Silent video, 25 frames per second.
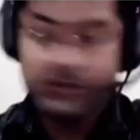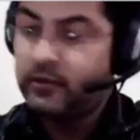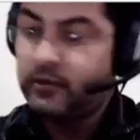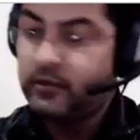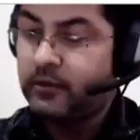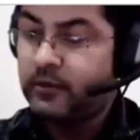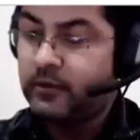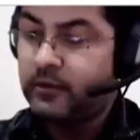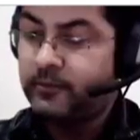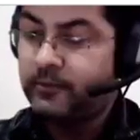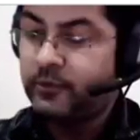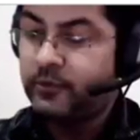
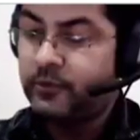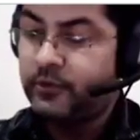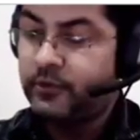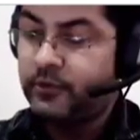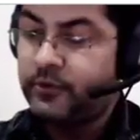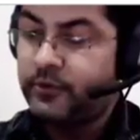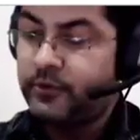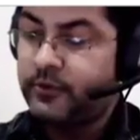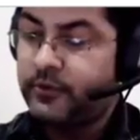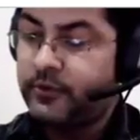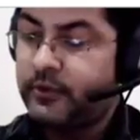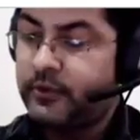
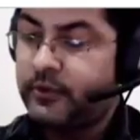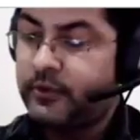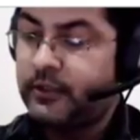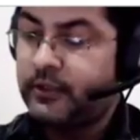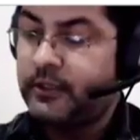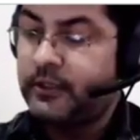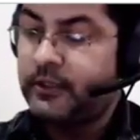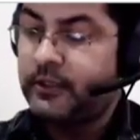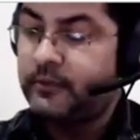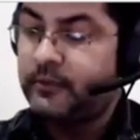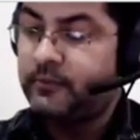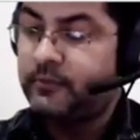upon
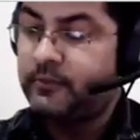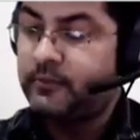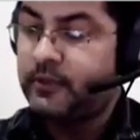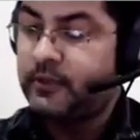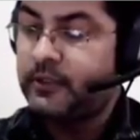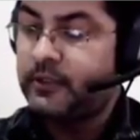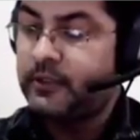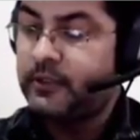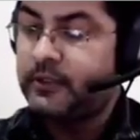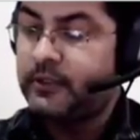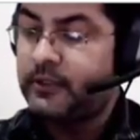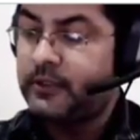C
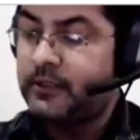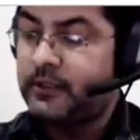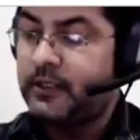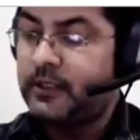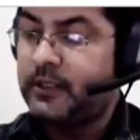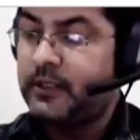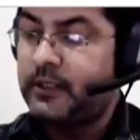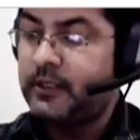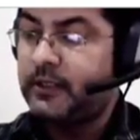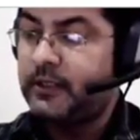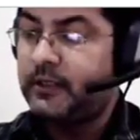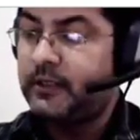plus
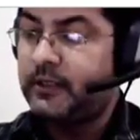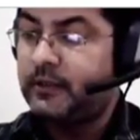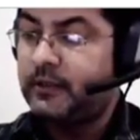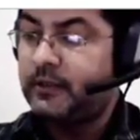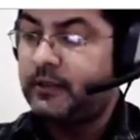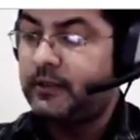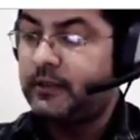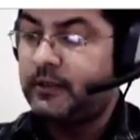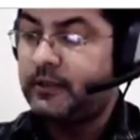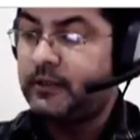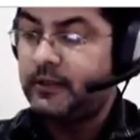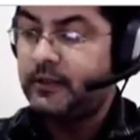D
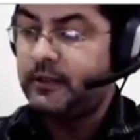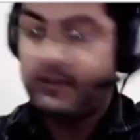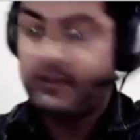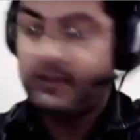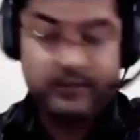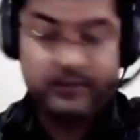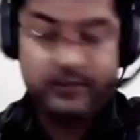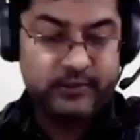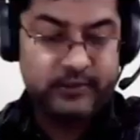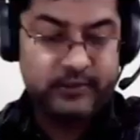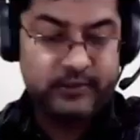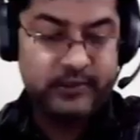
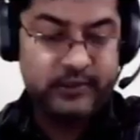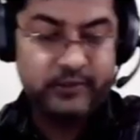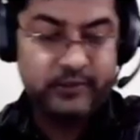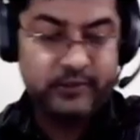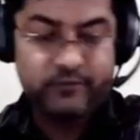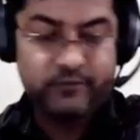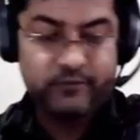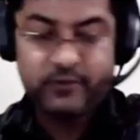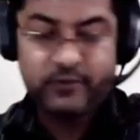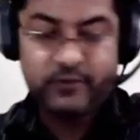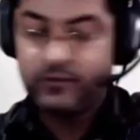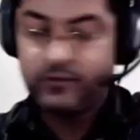is
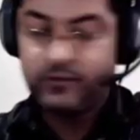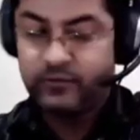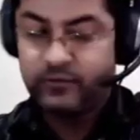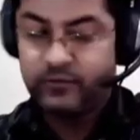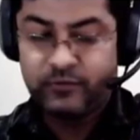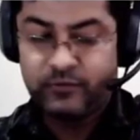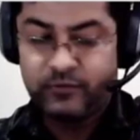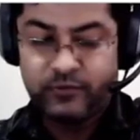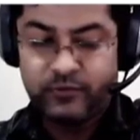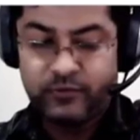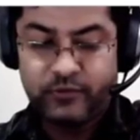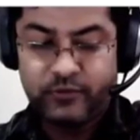equal
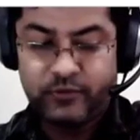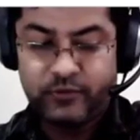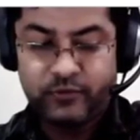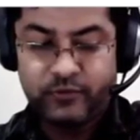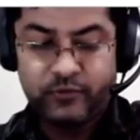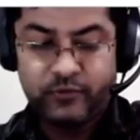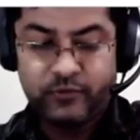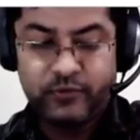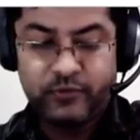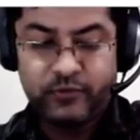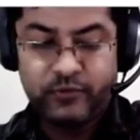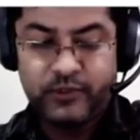to
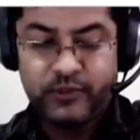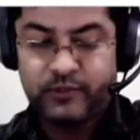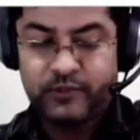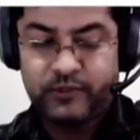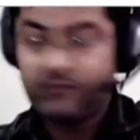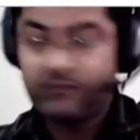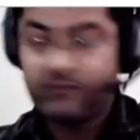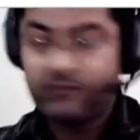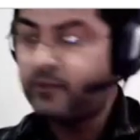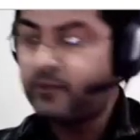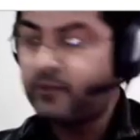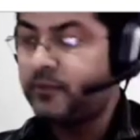2A
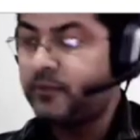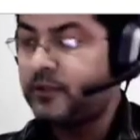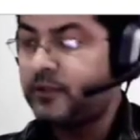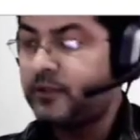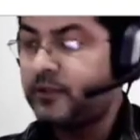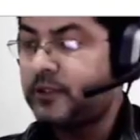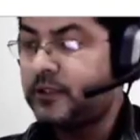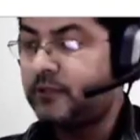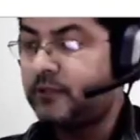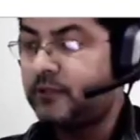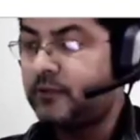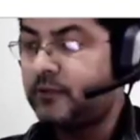square
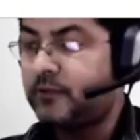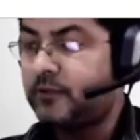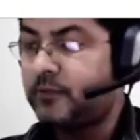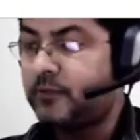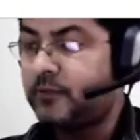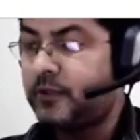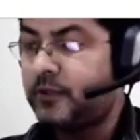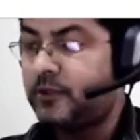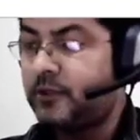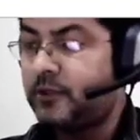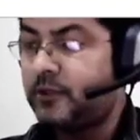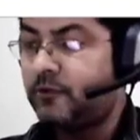plus
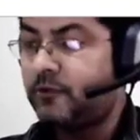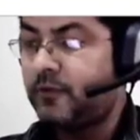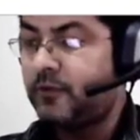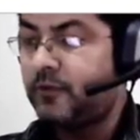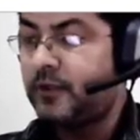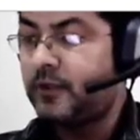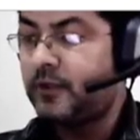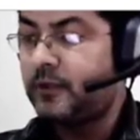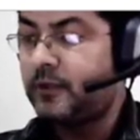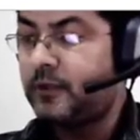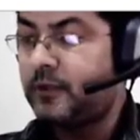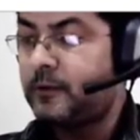7B
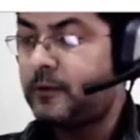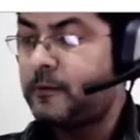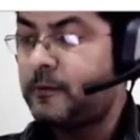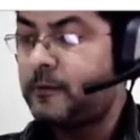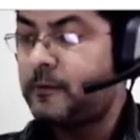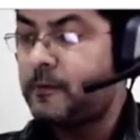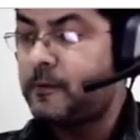square,